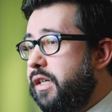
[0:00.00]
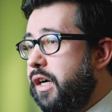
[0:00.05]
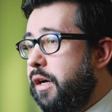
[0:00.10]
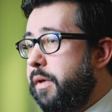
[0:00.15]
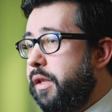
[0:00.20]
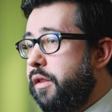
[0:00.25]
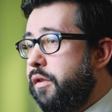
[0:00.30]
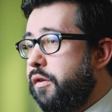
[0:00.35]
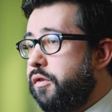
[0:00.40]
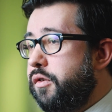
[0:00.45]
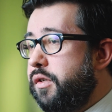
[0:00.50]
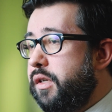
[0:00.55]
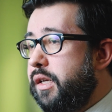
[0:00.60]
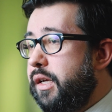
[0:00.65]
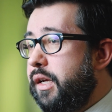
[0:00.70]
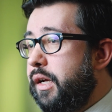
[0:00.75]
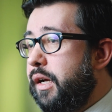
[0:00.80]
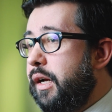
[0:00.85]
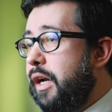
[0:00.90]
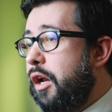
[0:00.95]
of cloud
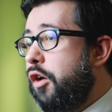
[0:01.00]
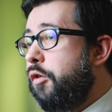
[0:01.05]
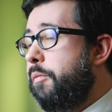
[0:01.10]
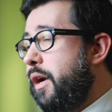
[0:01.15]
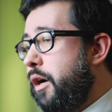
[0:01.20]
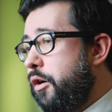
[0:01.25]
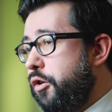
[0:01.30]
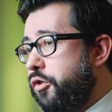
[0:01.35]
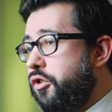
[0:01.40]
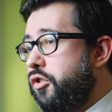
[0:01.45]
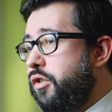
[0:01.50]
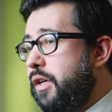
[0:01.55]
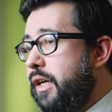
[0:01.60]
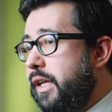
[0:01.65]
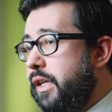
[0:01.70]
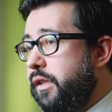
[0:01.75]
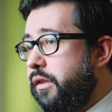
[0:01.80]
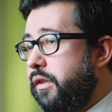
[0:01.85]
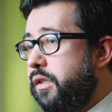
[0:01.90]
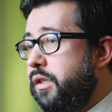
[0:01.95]
services for our customers.
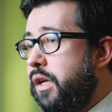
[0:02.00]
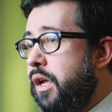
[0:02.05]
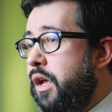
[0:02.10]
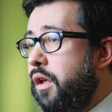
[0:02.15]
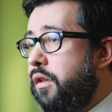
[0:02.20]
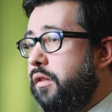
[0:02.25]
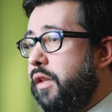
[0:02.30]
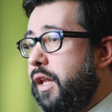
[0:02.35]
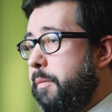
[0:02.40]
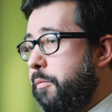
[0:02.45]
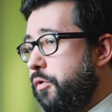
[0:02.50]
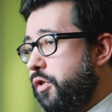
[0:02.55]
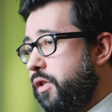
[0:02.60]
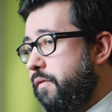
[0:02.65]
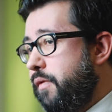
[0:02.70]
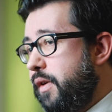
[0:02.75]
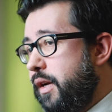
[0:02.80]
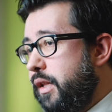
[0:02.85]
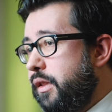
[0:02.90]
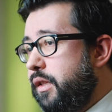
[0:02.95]
We have a
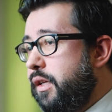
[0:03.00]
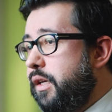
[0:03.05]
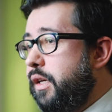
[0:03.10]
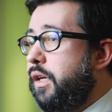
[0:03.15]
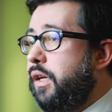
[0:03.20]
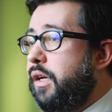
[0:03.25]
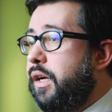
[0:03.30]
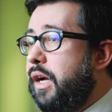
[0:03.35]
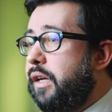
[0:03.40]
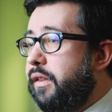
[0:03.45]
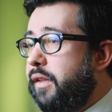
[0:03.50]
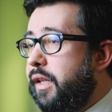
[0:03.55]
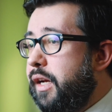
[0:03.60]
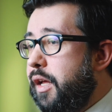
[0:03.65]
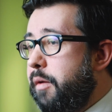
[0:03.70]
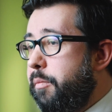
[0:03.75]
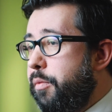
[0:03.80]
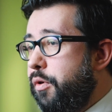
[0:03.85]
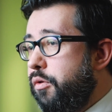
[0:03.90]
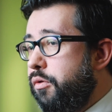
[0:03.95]
different portfolio
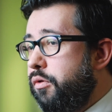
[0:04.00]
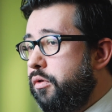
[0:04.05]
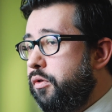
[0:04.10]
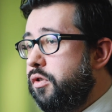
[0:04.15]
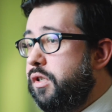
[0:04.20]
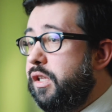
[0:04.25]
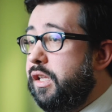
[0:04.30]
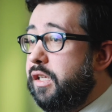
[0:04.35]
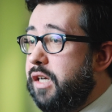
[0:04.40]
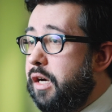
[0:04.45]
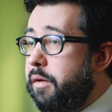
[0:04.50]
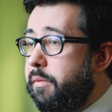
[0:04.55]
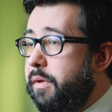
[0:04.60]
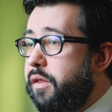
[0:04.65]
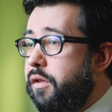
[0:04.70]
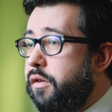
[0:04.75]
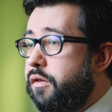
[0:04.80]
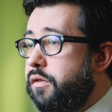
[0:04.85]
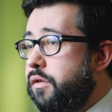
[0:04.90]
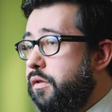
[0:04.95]
of products and
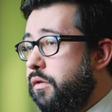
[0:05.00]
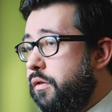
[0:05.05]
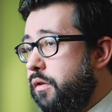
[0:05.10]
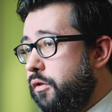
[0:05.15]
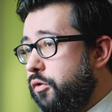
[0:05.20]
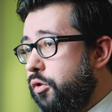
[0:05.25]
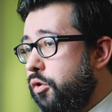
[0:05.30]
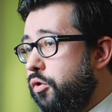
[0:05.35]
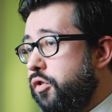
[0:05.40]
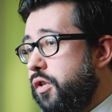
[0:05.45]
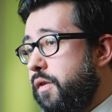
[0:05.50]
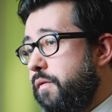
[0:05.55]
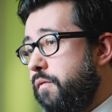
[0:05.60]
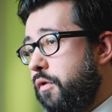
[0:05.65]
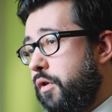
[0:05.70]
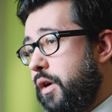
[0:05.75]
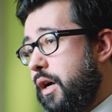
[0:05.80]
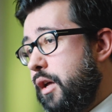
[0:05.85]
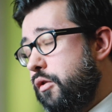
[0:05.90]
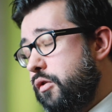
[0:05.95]
services, all of them
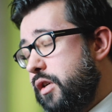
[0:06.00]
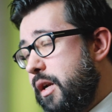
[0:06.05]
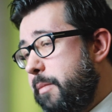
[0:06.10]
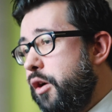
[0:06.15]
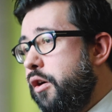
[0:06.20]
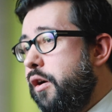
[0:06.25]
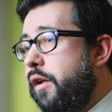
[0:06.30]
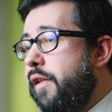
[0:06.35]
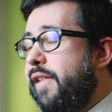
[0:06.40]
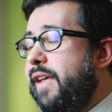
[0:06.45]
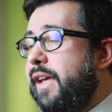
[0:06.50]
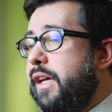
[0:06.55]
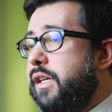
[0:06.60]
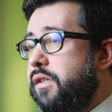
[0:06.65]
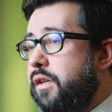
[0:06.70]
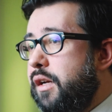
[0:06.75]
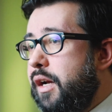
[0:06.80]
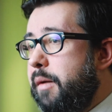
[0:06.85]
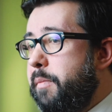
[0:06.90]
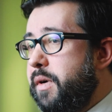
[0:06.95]
focused on providing
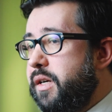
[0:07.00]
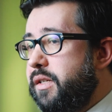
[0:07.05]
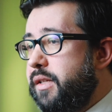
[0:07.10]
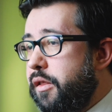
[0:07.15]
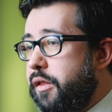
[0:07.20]
data center